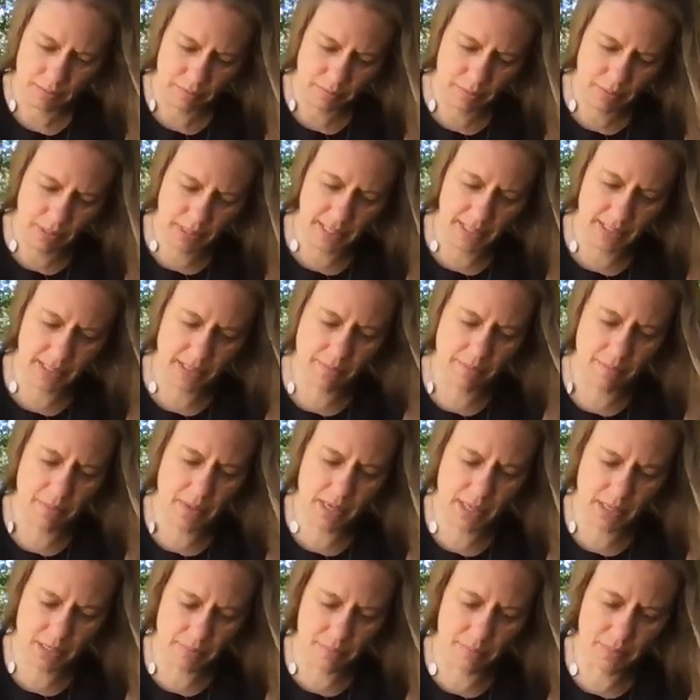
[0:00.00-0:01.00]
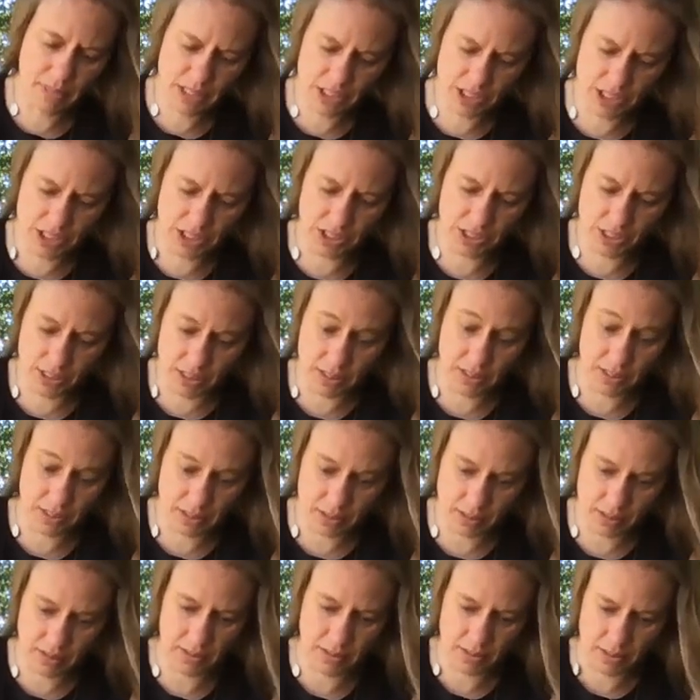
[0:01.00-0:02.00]
but it's a much
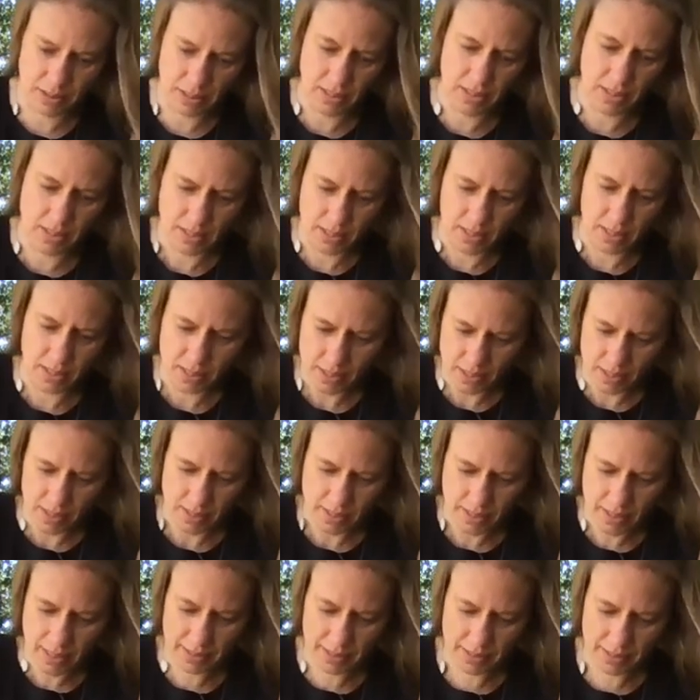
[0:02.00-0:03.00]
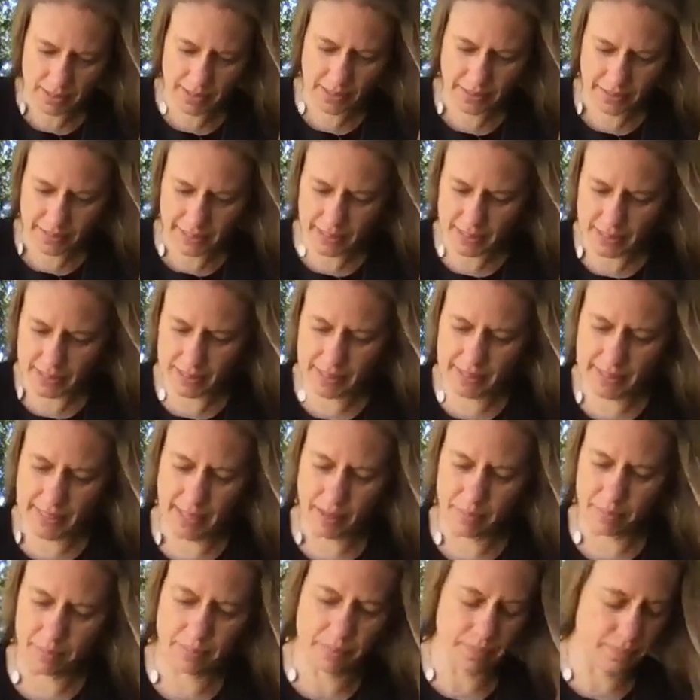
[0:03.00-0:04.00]
necessary
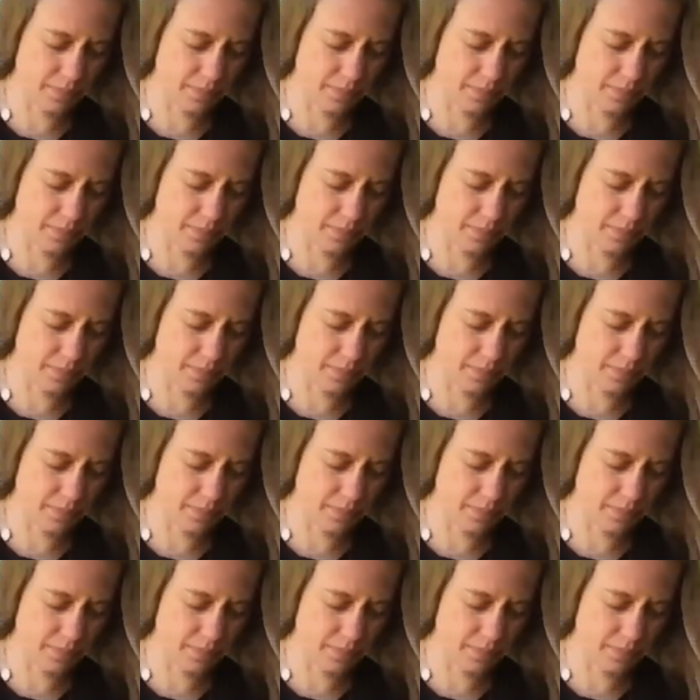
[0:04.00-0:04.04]
step.